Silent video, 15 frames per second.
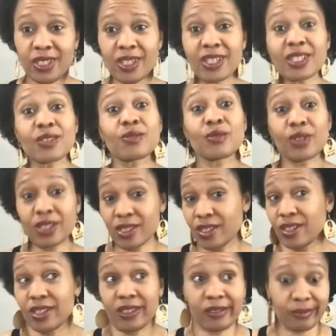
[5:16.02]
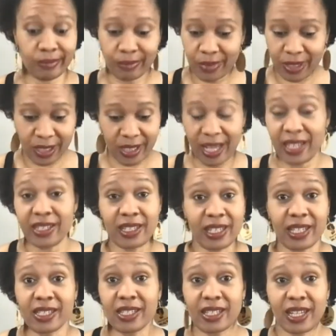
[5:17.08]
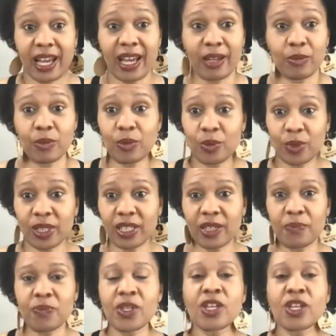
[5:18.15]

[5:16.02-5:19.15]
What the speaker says: is going to stand the test of time, really.